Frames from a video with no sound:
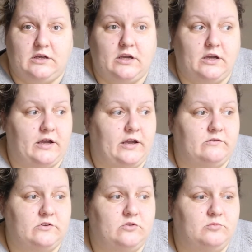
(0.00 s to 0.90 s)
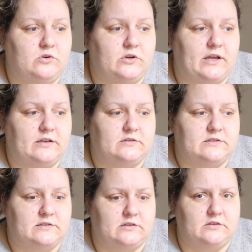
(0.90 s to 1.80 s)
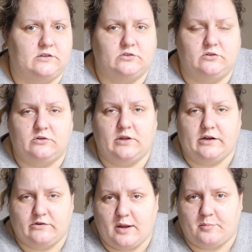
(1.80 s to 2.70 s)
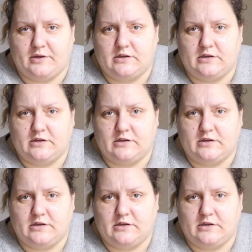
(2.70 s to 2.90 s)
yeah, I have a new book, and still not to look like crap,